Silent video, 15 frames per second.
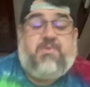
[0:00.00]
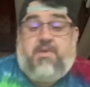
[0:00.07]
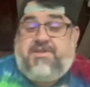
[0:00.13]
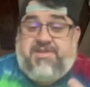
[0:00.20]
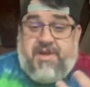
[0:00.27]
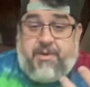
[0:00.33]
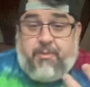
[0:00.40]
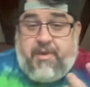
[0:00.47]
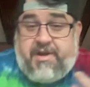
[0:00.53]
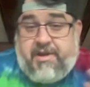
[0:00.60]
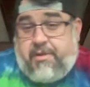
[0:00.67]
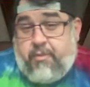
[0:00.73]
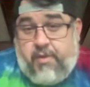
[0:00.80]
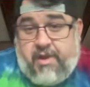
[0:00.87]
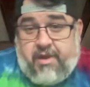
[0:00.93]
which
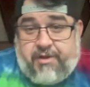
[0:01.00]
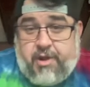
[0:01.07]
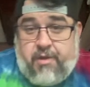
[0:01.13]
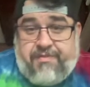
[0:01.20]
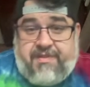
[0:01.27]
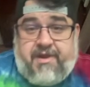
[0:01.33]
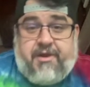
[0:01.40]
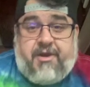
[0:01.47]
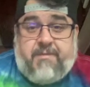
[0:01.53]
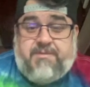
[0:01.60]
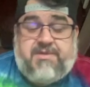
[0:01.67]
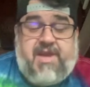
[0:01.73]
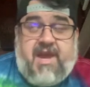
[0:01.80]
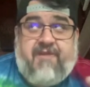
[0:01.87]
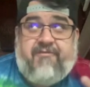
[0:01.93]
we all know
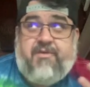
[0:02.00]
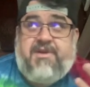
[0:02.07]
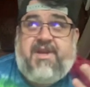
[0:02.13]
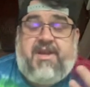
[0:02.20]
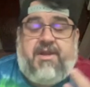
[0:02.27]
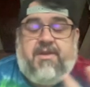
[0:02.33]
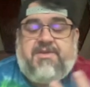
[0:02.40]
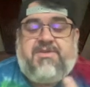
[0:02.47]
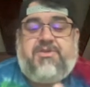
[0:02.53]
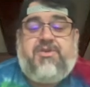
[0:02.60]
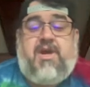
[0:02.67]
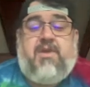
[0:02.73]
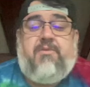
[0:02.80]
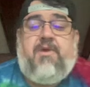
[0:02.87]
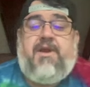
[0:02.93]
Ethereum's kind of ridiculous to
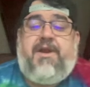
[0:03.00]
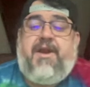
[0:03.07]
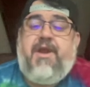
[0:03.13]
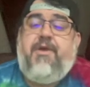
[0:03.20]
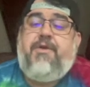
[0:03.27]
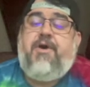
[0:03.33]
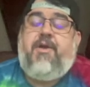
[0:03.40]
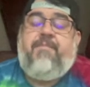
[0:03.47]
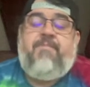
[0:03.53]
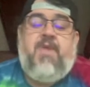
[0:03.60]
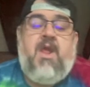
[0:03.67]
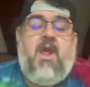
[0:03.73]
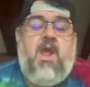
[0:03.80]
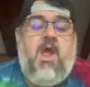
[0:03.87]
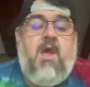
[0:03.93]
try to run a node on.
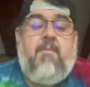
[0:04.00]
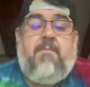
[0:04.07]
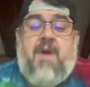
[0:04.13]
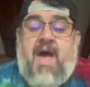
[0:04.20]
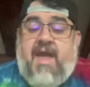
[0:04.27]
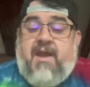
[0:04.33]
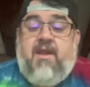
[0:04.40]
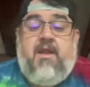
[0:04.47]
But